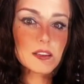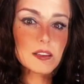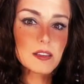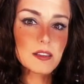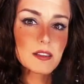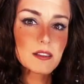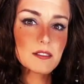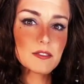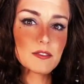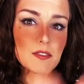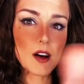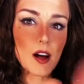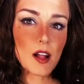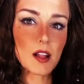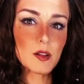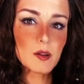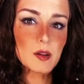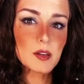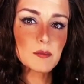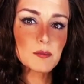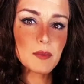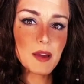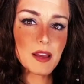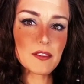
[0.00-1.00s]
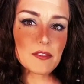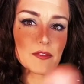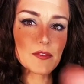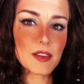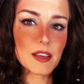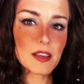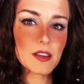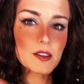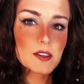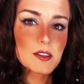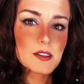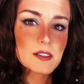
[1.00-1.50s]
Following my
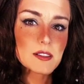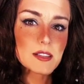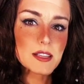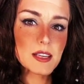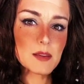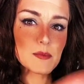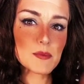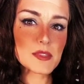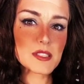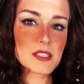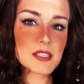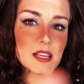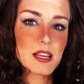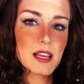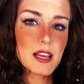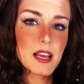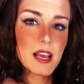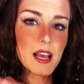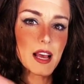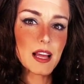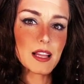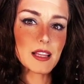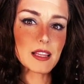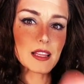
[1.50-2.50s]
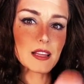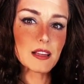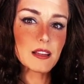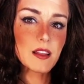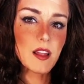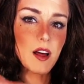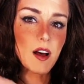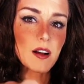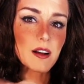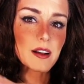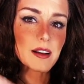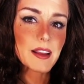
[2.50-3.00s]
fingertips a little
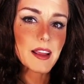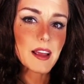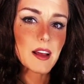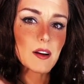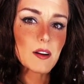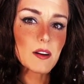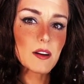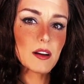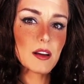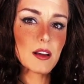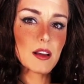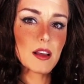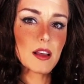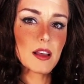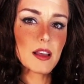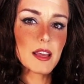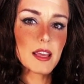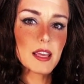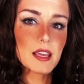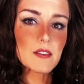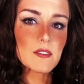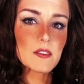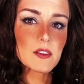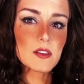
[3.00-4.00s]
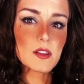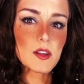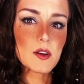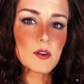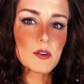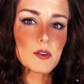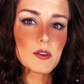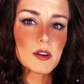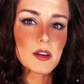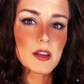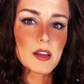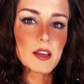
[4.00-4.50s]
longer now, even though
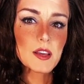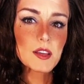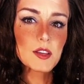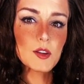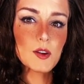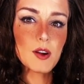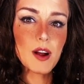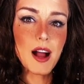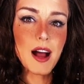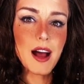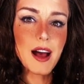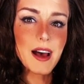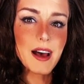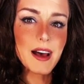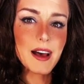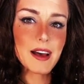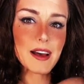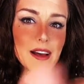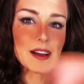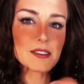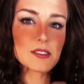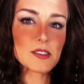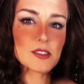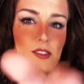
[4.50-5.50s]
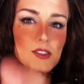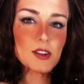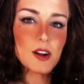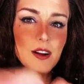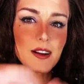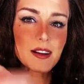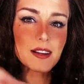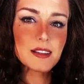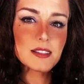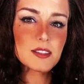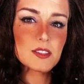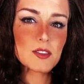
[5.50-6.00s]
your eyes are starting to
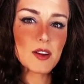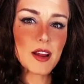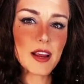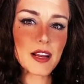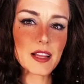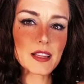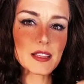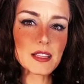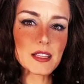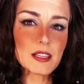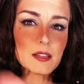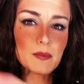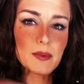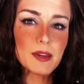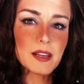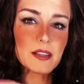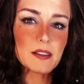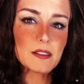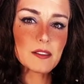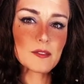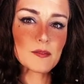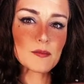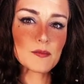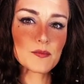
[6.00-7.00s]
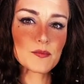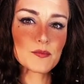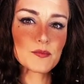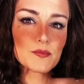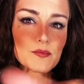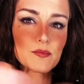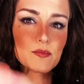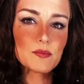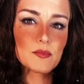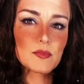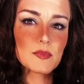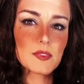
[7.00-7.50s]
strain a little bit.
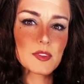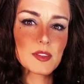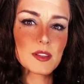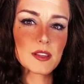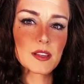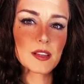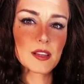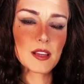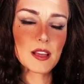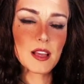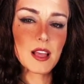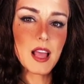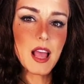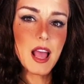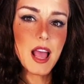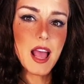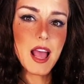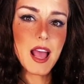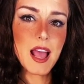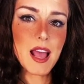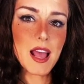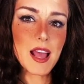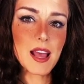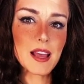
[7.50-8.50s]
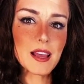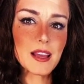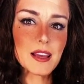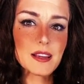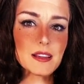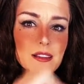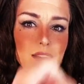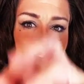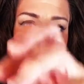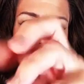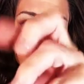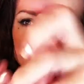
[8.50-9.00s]
And
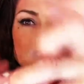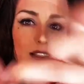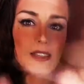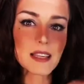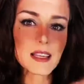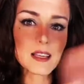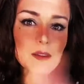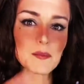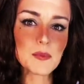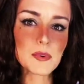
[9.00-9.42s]
sleep.